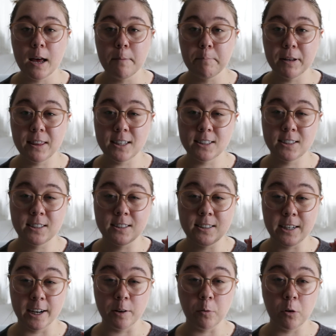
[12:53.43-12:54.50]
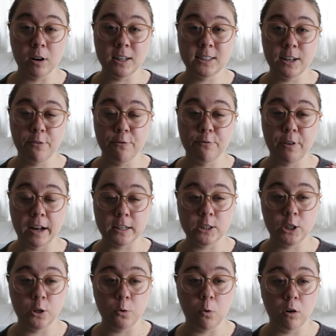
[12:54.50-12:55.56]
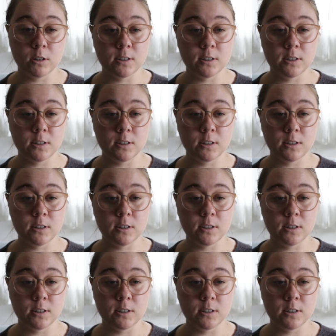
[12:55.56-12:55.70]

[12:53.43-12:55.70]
But the steroids affect you on